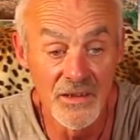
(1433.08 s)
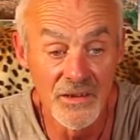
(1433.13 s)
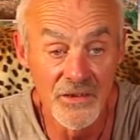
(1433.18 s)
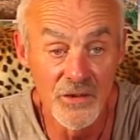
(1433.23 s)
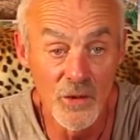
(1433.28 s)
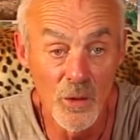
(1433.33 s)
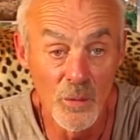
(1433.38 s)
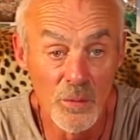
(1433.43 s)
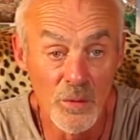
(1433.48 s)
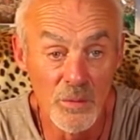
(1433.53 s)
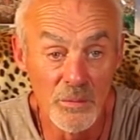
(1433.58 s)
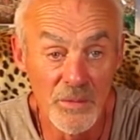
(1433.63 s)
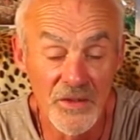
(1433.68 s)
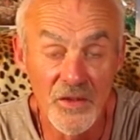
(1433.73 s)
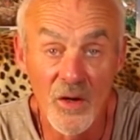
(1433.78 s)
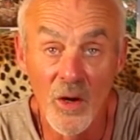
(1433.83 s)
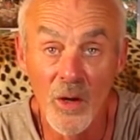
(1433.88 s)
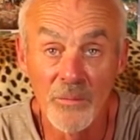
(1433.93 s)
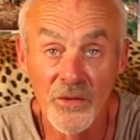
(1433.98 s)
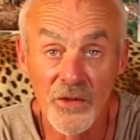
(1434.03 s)
sort of put my
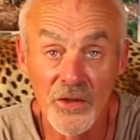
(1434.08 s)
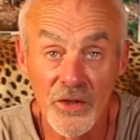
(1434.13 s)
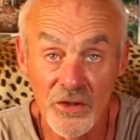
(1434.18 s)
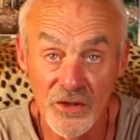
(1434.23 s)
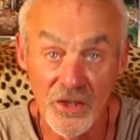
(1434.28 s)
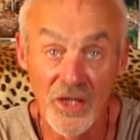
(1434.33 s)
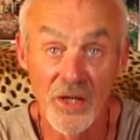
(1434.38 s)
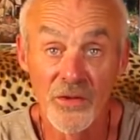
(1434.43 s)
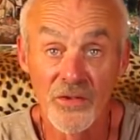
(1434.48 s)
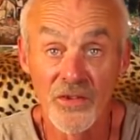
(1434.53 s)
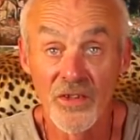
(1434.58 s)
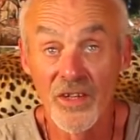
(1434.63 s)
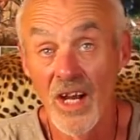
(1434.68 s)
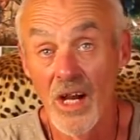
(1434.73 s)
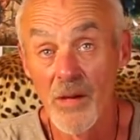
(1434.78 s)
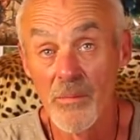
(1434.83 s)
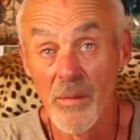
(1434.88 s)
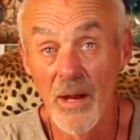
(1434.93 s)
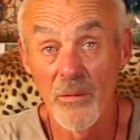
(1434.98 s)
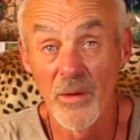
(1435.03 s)
time to good use and
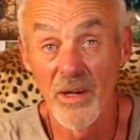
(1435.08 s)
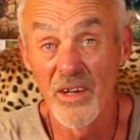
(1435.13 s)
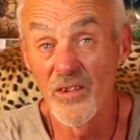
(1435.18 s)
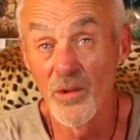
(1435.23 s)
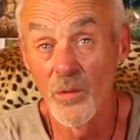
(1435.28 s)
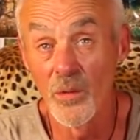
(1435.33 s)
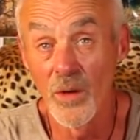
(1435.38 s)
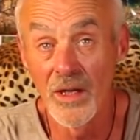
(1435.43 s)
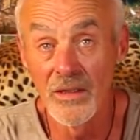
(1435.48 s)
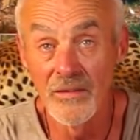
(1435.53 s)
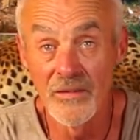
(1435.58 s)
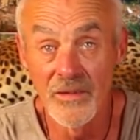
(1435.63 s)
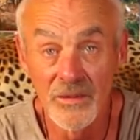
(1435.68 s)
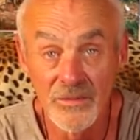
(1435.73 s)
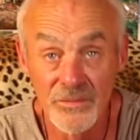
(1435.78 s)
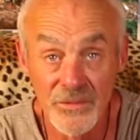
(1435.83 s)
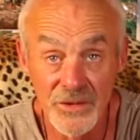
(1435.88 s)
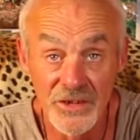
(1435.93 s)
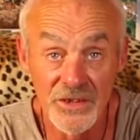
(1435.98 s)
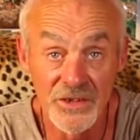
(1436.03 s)
go back when it's all over,
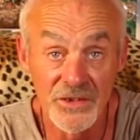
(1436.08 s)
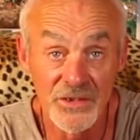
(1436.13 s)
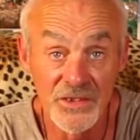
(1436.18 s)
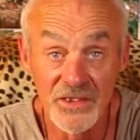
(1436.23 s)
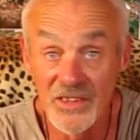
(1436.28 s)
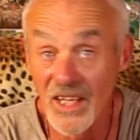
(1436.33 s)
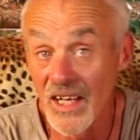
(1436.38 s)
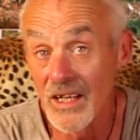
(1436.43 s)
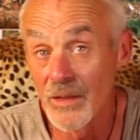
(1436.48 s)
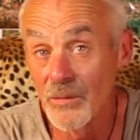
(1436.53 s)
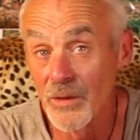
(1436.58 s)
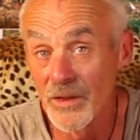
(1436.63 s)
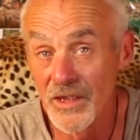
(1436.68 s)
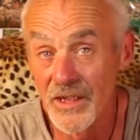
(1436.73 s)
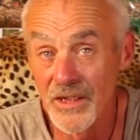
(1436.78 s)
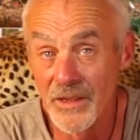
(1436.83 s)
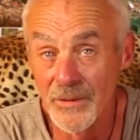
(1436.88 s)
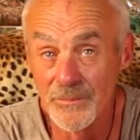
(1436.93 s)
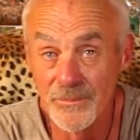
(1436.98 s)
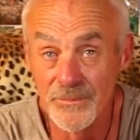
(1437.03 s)
which is exactly what I
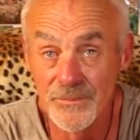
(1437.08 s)
did.